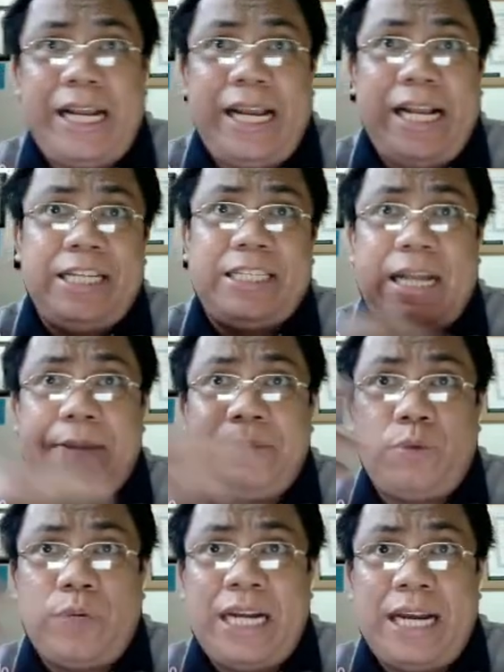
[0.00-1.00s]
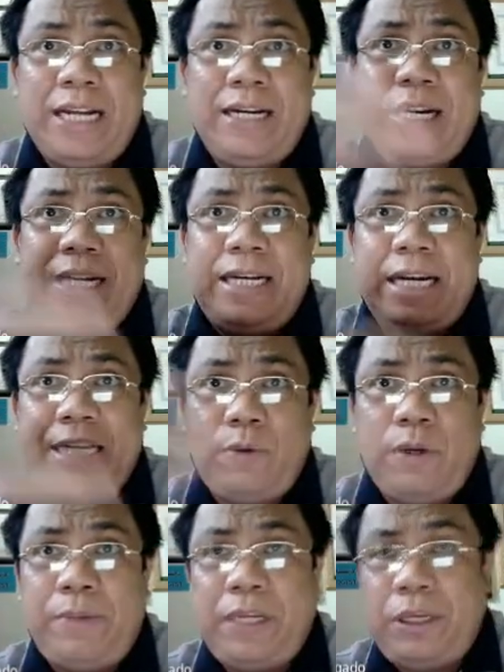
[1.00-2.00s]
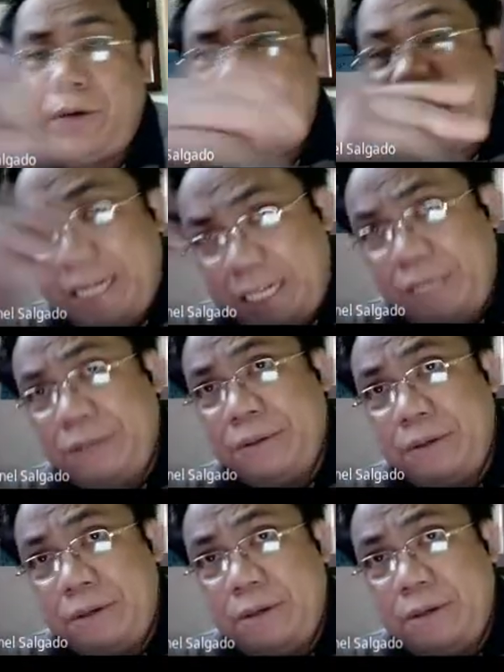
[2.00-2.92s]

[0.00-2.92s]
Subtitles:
age times 100, that will be your IQ.